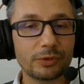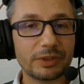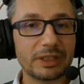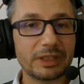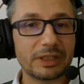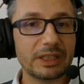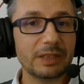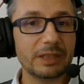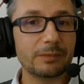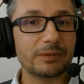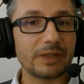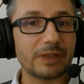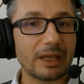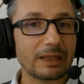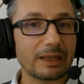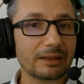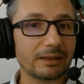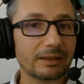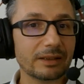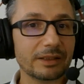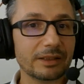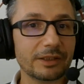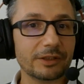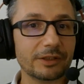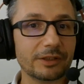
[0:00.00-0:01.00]
keep
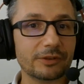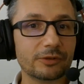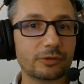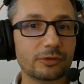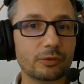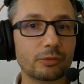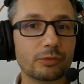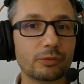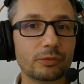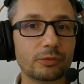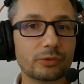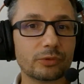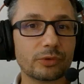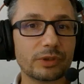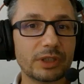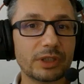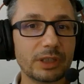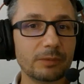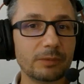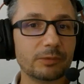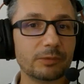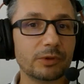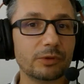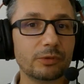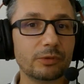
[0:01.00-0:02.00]
that lead, to
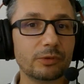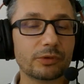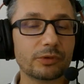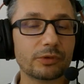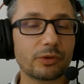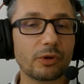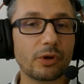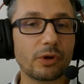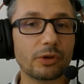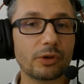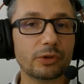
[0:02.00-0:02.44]
keep the user